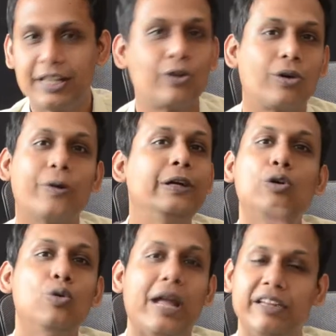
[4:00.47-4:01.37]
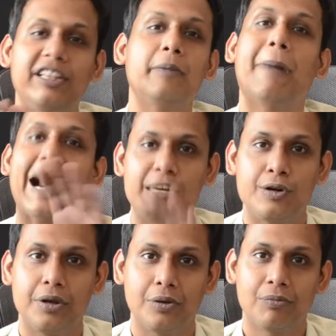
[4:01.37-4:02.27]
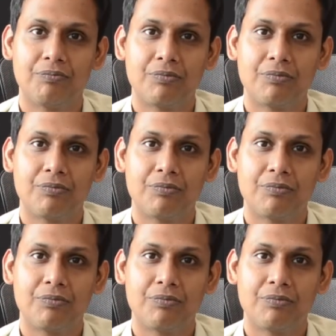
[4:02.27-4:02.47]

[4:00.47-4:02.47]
they're not going to do anything bad to you.